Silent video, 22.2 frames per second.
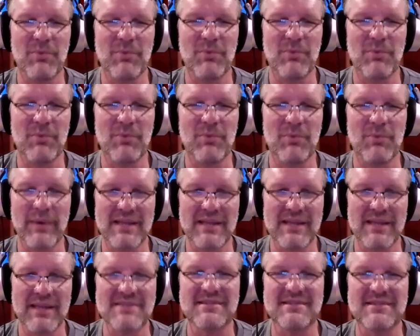
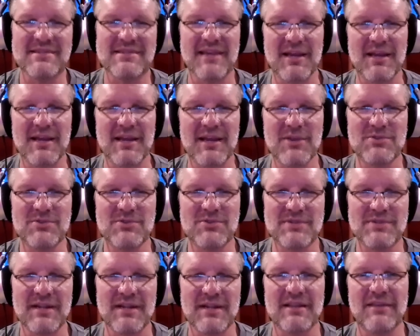project or whatever.
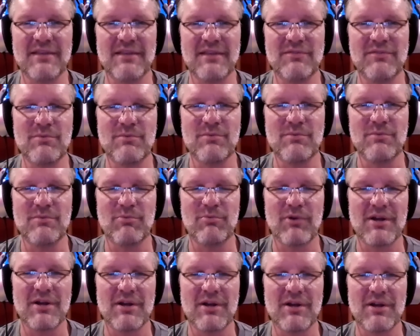So,
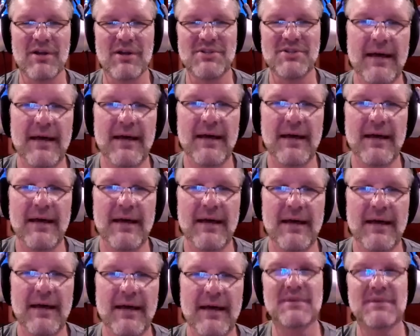but I think listening to
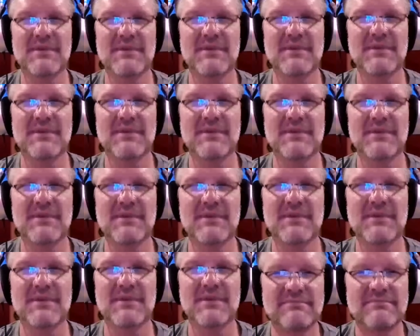something like that,
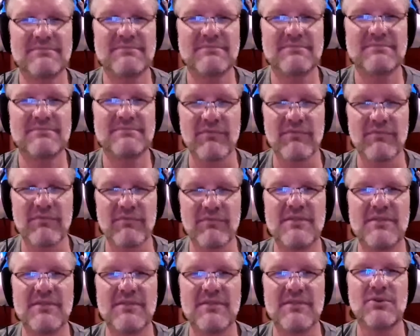after I've gotten in the
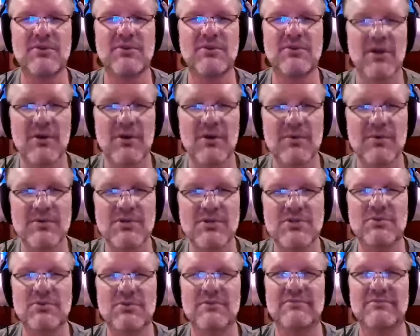studio and just
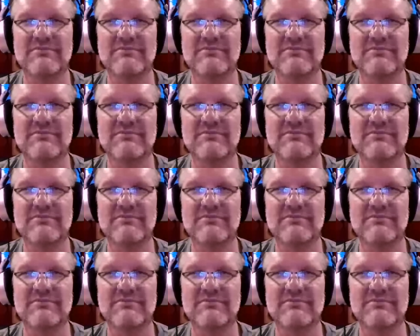sort of,